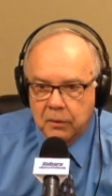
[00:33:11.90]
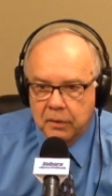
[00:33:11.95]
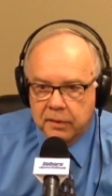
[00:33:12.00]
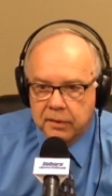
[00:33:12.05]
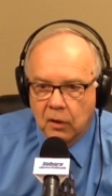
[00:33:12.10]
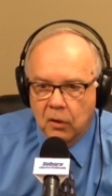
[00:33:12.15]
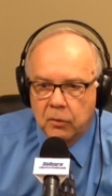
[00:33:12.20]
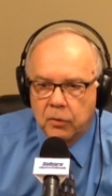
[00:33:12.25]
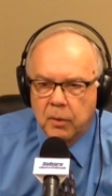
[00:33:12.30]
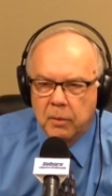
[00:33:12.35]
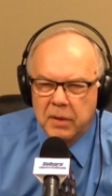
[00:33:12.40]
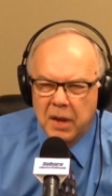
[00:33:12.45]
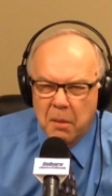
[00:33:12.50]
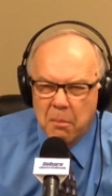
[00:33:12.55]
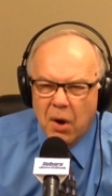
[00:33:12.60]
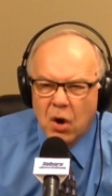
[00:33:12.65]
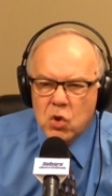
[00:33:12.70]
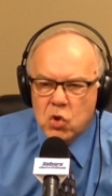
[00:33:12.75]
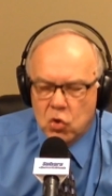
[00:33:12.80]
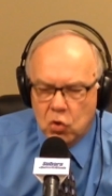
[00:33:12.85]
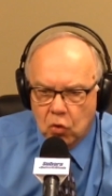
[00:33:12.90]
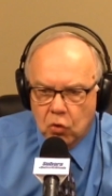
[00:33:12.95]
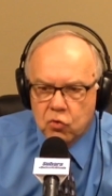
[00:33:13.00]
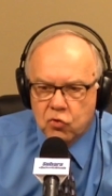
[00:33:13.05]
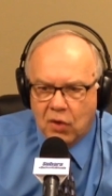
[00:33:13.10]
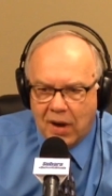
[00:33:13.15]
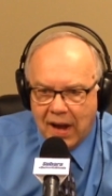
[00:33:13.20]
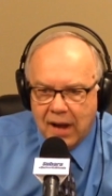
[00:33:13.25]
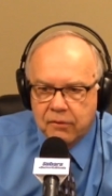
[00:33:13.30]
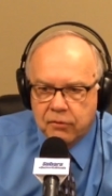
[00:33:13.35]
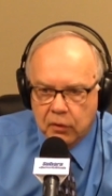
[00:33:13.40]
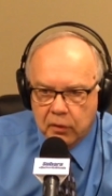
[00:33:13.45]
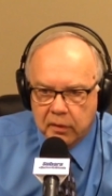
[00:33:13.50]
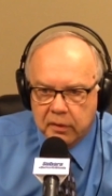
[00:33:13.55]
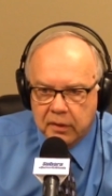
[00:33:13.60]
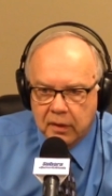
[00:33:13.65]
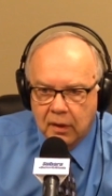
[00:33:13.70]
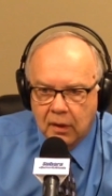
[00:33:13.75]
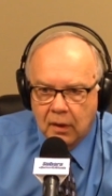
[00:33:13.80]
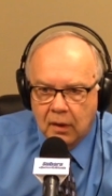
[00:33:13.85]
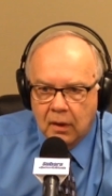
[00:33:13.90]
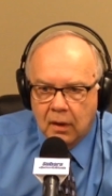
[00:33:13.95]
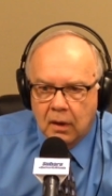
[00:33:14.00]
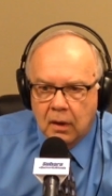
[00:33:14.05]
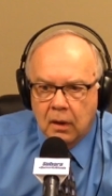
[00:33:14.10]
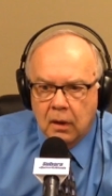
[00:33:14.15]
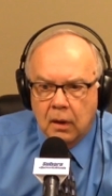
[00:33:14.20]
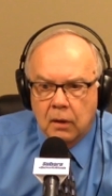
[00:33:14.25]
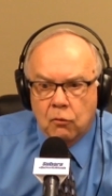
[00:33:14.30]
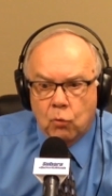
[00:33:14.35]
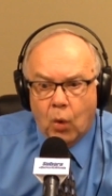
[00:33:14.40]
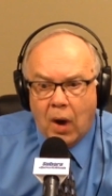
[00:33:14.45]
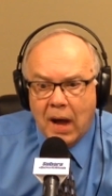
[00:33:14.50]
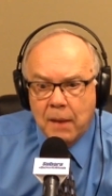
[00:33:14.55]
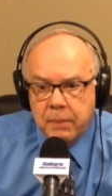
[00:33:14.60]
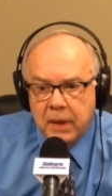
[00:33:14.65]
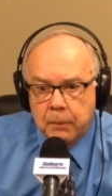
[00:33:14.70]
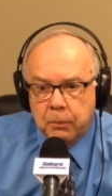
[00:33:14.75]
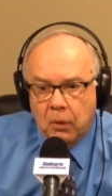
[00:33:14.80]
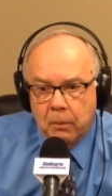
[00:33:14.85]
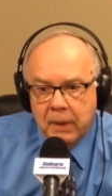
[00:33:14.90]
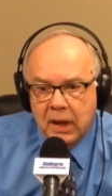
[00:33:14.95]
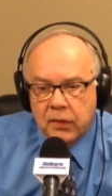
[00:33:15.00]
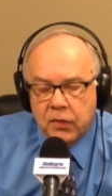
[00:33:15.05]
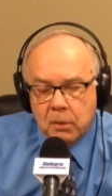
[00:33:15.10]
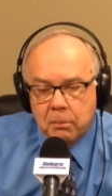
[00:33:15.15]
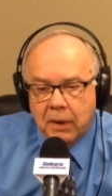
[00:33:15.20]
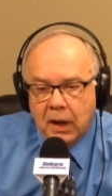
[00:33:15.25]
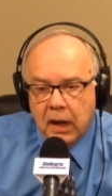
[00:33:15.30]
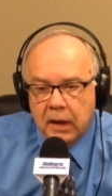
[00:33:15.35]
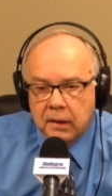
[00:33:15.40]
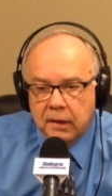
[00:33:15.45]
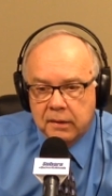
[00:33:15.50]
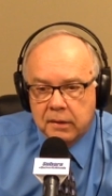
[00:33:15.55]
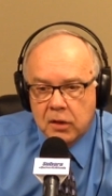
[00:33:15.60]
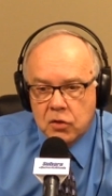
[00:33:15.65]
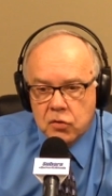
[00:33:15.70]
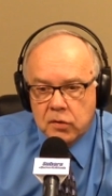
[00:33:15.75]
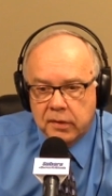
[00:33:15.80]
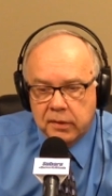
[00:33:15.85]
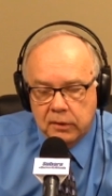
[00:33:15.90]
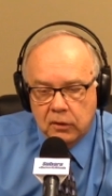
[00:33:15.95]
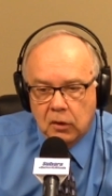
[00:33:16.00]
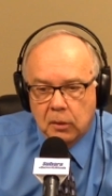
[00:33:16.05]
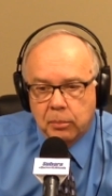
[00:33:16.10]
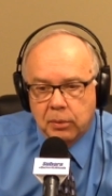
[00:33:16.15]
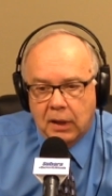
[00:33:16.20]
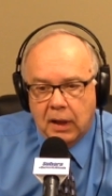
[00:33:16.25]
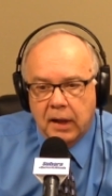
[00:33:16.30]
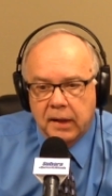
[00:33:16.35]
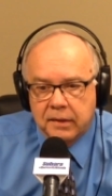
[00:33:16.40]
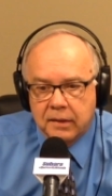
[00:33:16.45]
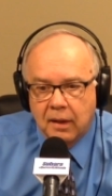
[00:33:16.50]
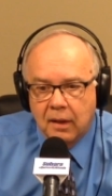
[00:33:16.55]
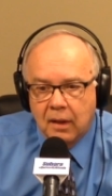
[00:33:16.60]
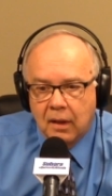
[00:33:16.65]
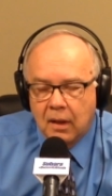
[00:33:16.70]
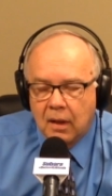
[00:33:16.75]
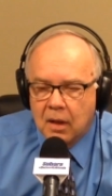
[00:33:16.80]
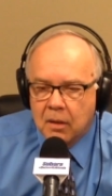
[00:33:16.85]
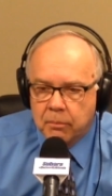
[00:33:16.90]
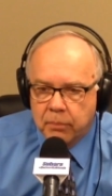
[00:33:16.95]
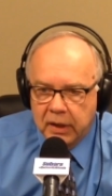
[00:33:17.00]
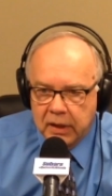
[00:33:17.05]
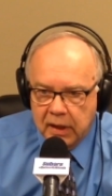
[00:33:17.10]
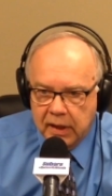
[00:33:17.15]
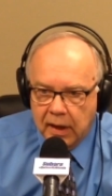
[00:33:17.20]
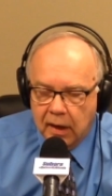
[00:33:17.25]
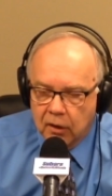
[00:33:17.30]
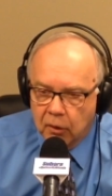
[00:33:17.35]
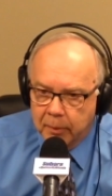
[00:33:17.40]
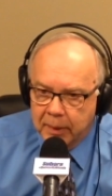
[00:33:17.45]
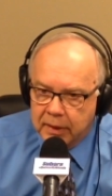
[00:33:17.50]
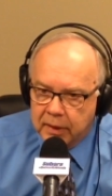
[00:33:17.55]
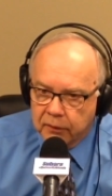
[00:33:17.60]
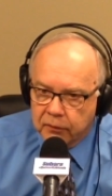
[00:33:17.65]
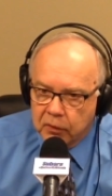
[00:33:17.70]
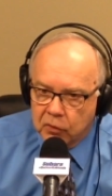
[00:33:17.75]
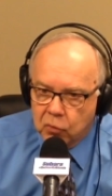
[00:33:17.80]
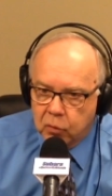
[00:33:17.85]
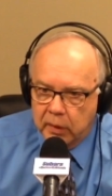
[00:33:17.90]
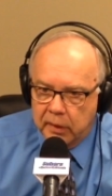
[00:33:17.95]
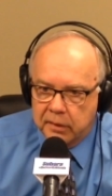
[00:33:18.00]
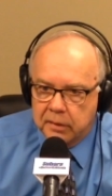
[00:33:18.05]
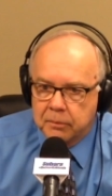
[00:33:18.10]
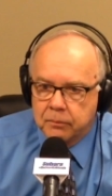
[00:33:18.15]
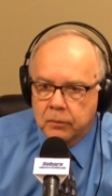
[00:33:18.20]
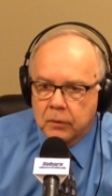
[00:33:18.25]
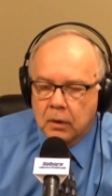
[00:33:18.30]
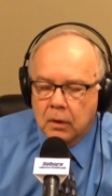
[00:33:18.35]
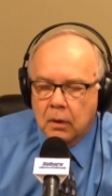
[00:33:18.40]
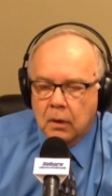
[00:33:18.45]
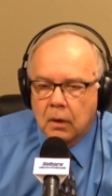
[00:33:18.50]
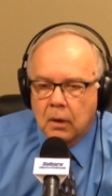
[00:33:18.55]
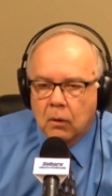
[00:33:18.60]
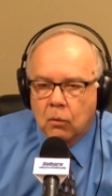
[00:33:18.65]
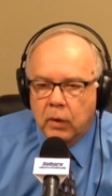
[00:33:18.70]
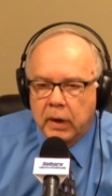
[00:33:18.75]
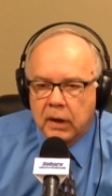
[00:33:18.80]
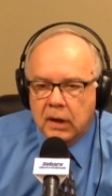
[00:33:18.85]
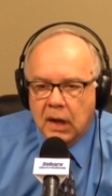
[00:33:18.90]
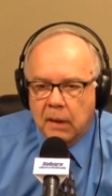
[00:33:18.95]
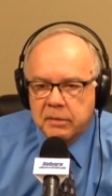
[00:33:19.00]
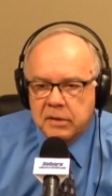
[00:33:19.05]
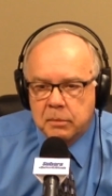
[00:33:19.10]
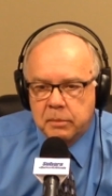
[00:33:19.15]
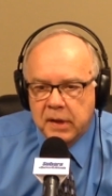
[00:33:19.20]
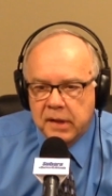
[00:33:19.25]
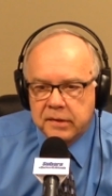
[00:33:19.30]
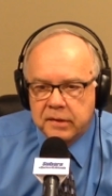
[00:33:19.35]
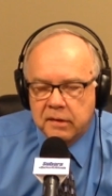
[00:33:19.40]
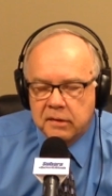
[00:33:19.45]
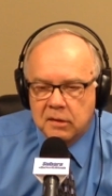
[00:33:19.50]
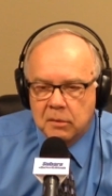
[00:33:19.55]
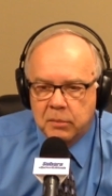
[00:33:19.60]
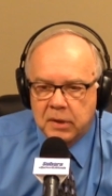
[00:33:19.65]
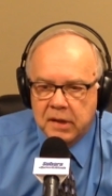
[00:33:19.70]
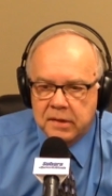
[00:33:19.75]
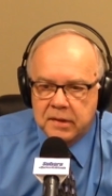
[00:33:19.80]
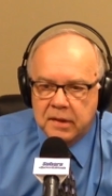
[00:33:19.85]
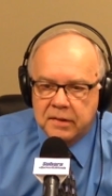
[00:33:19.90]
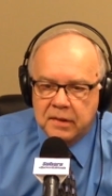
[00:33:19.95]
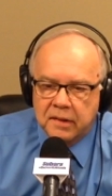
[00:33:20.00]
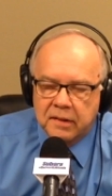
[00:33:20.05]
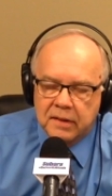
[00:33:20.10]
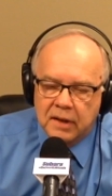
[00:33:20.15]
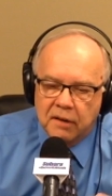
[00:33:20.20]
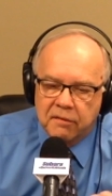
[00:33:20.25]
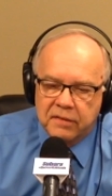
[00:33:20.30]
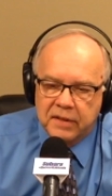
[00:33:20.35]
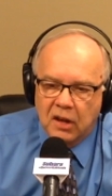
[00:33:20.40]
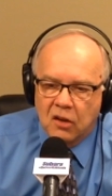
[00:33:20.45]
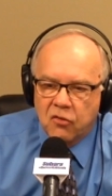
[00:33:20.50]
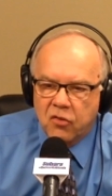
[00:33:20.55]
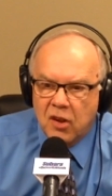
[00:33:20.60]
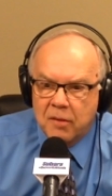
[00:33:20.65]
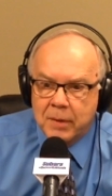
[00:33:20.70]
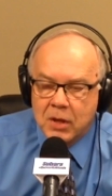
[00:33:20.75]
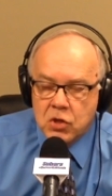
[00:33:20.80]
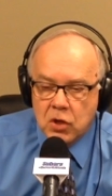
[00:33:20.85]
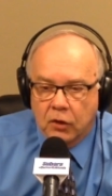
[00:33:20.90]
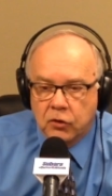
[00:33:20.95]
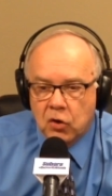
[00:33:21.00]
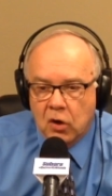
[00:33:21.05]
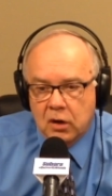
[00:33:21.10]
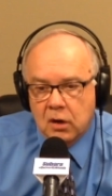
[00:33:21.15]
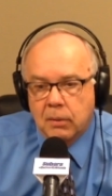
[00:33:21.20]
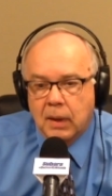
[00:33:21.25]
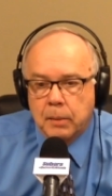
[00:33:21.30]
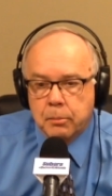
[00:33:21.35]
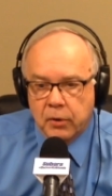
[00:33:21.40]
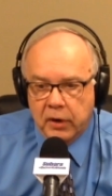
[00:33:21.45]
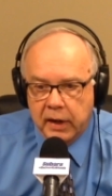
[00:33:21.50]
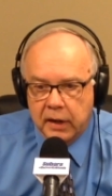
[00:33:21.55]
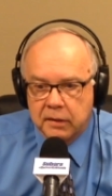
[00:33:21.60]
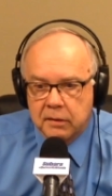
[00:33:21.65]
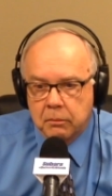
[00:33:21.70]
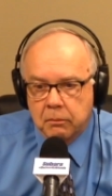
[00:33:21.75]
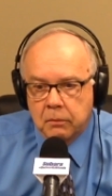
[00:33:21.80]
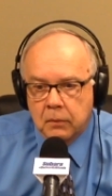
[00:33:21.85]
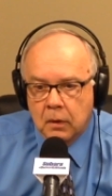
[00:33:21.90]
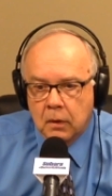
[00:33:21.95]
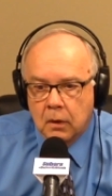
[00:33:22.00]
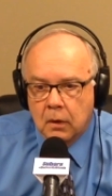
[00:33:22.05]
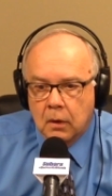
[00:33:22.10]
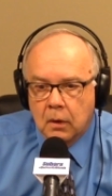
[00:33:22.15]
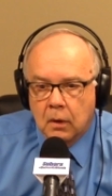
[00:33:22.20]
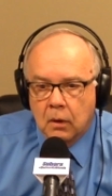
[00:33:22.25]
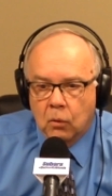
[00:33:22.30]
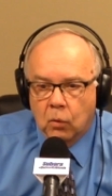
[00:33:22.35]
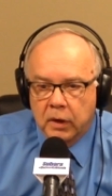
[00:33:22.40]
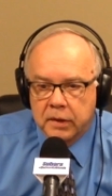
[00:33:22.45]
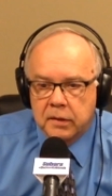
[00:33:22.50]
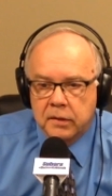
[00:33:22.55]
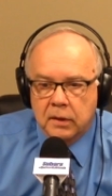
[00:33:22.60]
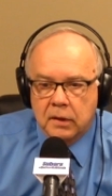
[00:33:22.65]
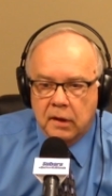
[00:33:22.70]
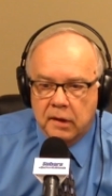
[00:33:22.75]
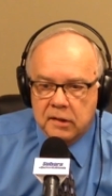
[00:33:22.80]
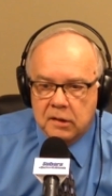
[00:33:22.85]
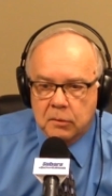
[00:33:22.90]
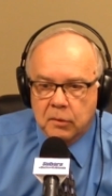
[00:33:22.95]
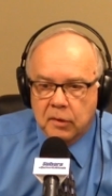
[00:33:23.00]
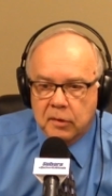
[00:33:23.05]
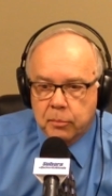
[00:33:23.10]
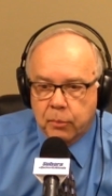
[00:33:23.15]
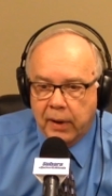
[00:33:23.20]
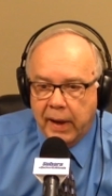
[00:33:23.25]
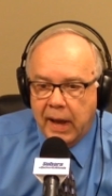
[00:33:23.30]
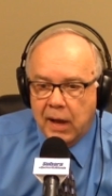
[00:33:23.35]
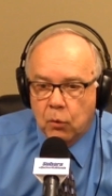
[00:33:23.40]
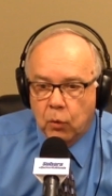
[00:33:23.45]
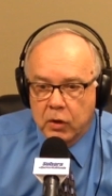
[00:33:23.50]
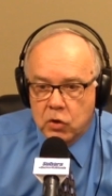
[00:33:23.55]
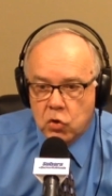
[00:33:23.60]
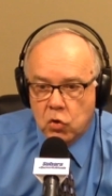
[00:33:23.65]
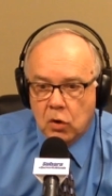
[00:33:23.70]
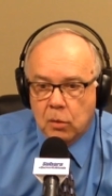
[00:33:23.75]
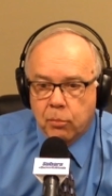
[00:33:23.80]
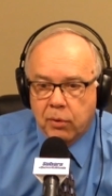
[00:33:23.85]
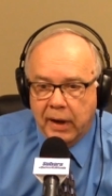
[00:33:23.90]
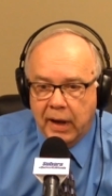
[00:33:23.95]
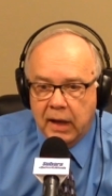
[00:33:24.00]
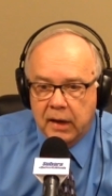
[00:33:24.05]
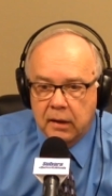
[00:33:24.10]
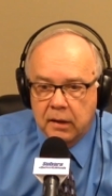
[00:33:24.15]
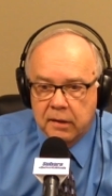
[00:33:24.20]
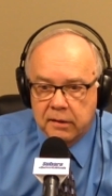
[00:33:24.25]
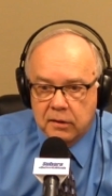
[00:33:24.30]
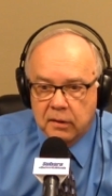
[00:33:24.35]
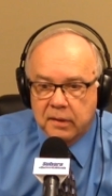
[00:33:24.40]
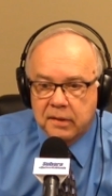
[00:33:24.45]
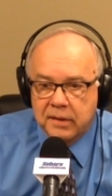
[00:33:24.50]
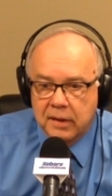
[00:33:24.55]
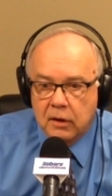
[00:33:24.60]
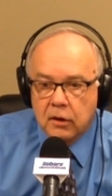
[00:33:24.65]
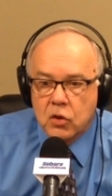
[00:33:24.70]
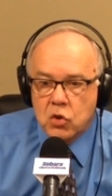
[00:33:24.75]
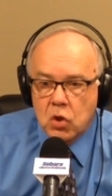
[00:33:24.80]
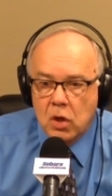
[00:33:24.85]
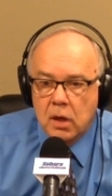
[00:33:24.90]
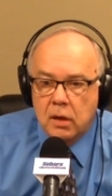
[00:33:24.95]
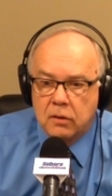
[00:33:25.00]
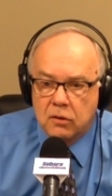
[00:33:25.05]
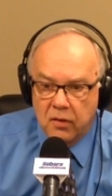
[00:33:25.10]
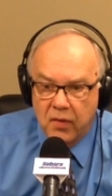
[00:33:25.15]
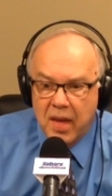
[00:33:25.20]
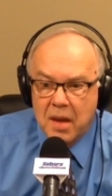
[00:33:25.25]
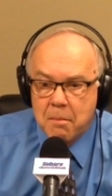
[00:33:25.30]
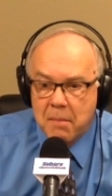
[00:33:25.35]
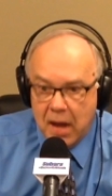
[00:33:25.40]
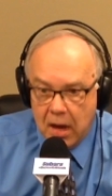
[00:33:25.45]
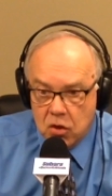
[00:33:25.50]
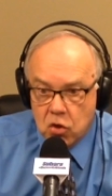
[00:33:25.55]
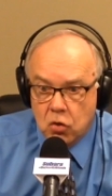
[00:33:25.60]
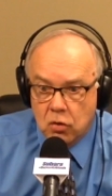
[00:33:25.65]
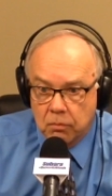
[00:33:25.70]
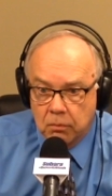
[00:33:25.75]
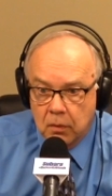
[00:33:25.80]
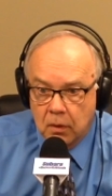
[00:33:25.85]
So the emotional drivers, why people make their buying decisions still applies. But you get a little bit different twist. When it comes to business, instead of self-image, I'll talk about brands. What's the customer's brand? What's your brand? Is there synergy? Do they mesh?